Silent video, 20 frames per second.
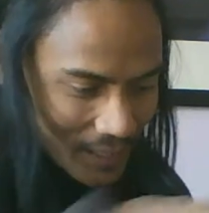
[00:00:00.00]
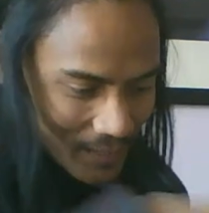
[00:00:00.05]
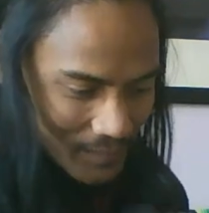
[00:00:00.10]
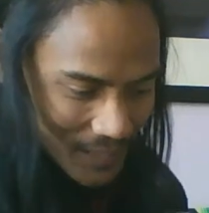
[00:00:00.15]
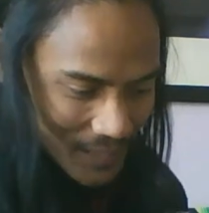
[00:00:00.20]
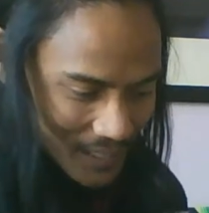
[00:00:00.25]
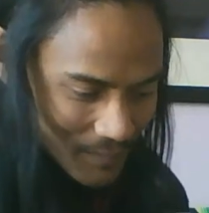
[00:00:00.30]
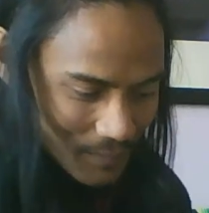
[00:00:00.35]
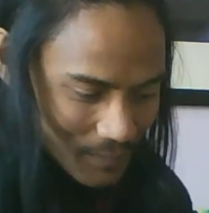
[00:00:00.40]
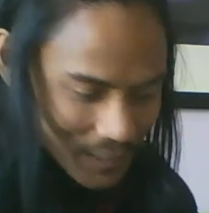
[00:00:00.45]
I
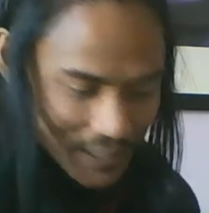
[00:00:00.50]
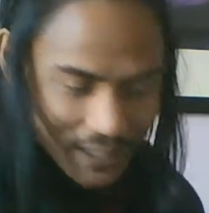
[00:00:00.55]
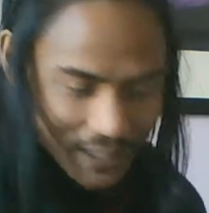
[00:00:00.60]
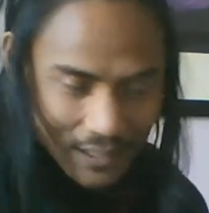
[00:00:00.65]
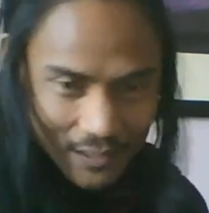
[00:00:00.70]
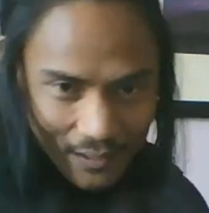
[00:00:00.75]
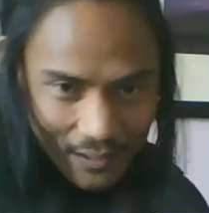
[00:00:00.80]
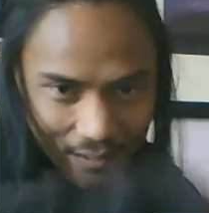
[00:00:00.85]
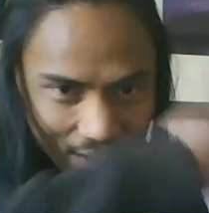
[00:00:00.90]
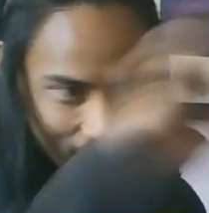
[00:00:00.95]
make my
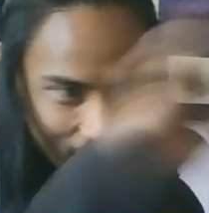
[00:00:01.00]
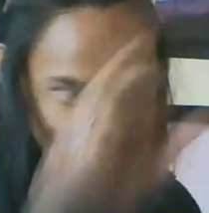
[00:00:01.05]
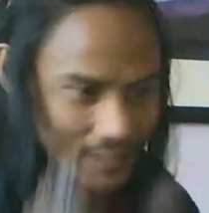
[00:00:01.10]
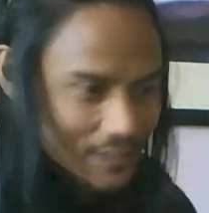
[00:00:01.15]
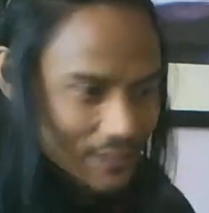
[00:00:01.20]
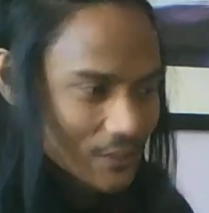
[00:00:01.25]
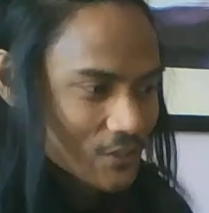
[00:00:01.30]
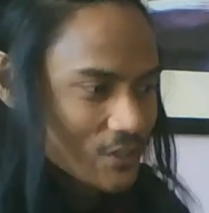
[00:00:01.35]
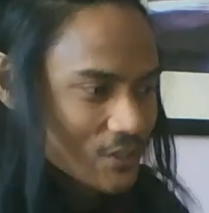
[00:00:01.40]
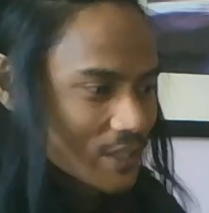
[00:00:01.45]
art
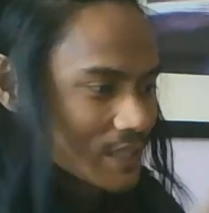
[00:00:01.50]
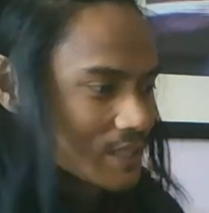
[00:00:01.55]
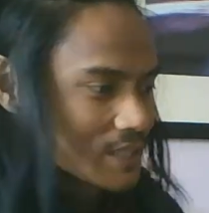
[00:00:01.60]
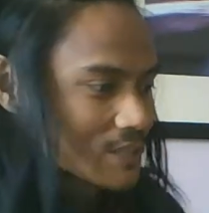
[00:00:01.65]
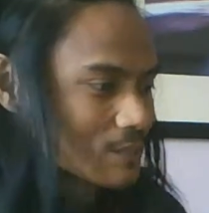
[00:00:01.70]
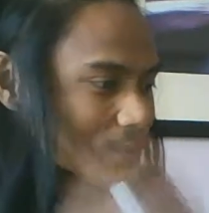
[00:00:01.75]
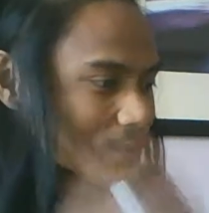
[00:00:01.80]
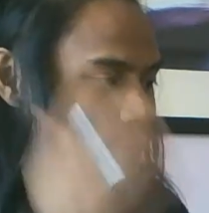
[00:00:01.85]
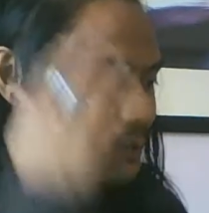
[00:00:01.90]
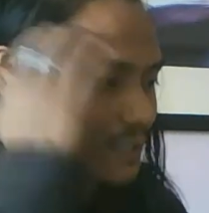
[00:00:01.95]

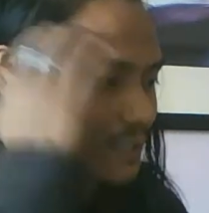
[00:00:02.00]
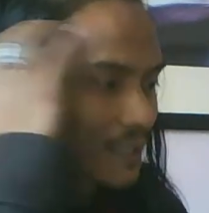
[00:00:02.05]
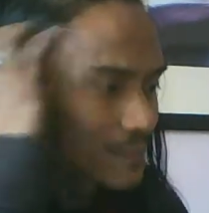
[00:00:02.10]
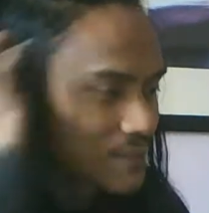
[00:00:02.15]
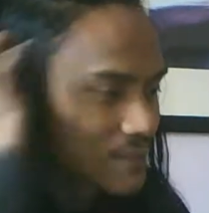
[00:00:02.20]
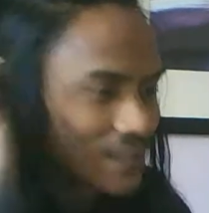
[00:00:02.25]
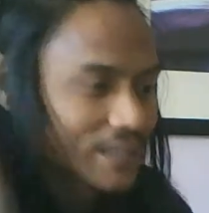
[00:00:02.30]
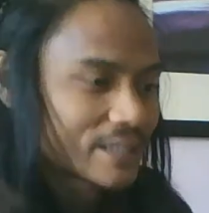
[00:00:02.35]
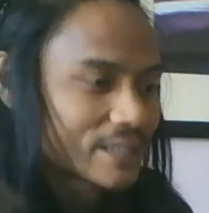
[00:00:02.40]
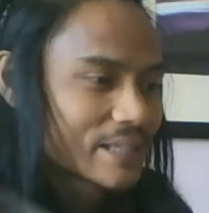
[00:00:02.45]
interchangeable,
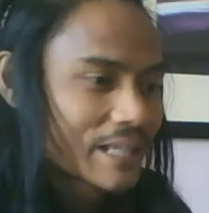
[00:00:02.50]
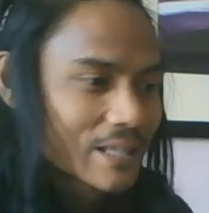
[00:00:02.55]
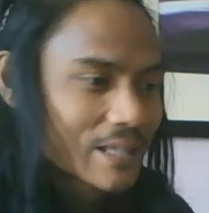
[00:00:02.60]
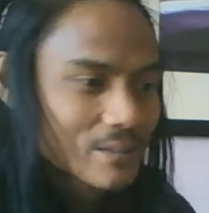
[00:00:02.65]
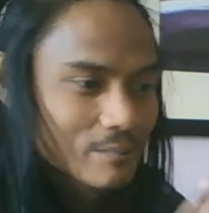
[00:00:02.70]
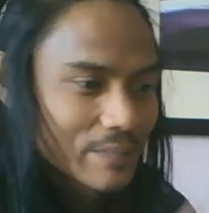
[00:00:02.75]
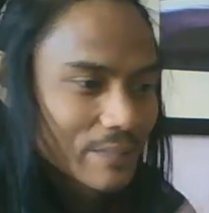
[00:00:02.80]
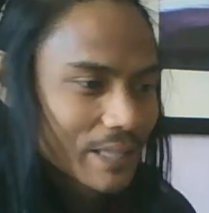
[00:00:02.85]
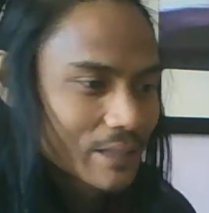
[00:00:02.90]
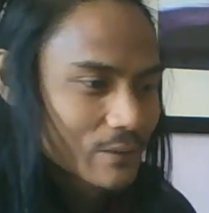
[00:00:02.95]
upside
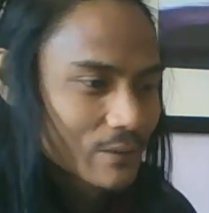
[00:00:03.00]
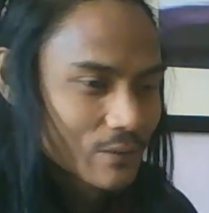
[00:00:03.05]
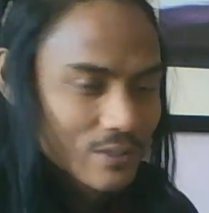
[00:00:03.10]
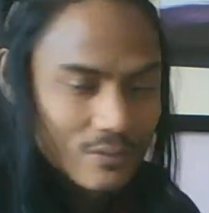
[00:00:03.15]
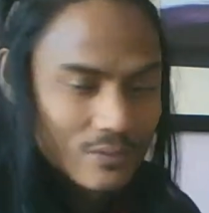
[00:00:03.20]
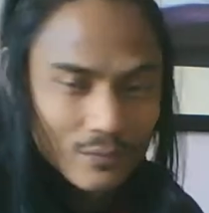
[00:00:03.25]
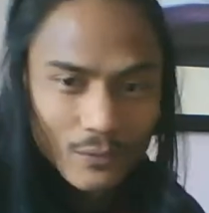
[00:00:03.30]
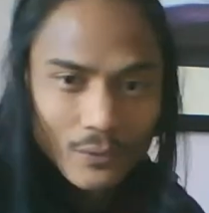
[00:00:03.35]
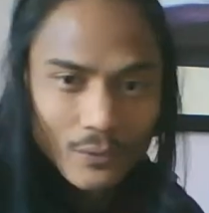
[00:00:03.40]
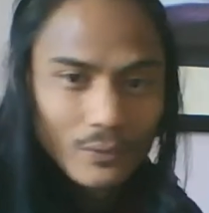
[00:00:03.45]
down, backwards,
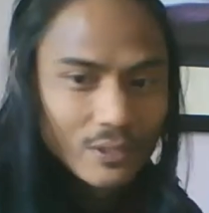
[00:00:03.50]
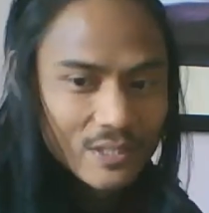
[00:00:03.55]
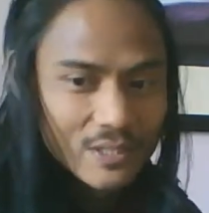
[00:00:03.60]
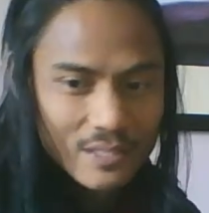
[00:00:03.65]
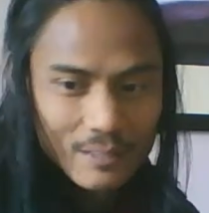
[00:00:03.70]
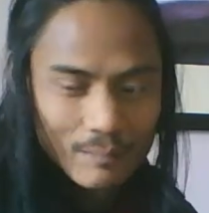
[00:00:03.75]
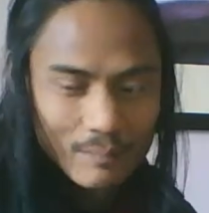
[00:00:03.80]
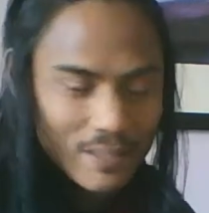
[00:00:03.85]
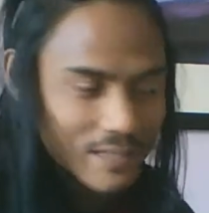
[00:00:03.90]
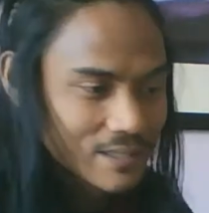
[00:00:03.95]
forwards,
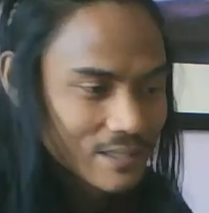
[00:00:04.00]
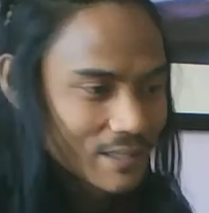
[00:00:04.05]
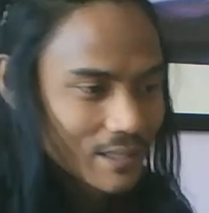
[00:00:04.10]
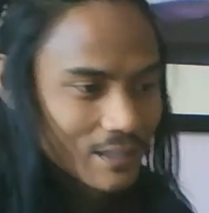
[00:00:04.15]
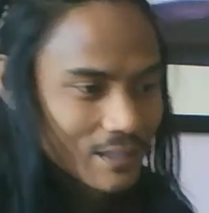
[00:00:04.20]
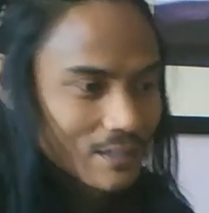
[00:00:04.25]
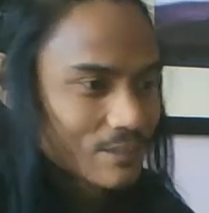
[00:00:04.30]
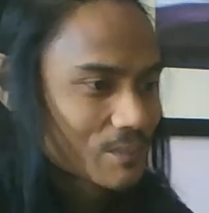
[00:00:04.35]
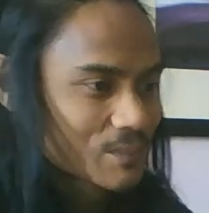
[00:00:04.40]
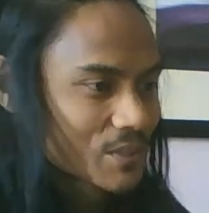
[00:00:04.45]
depending
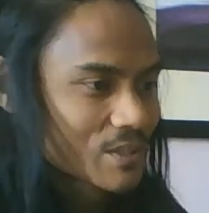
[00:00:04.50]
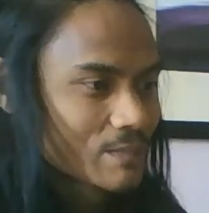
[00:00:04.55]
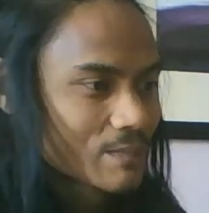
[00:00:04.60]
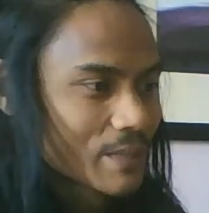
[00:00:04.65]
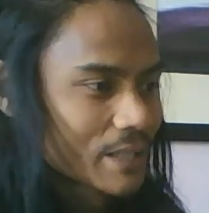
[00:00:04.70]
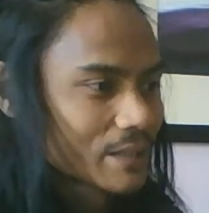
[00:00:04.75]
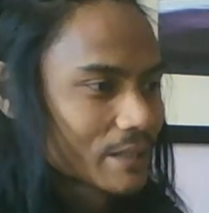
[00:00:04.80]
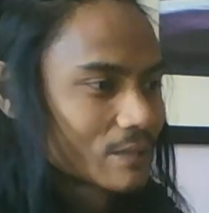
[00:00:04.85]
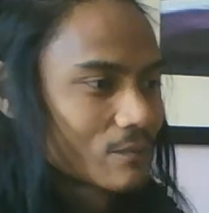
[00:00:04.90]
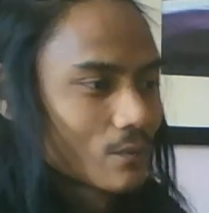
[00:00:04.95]
on
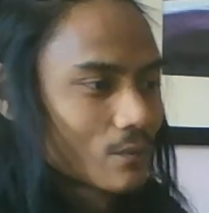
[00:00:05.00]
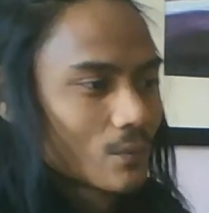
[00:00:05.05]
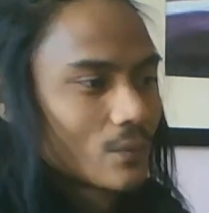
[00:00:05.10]
perspective or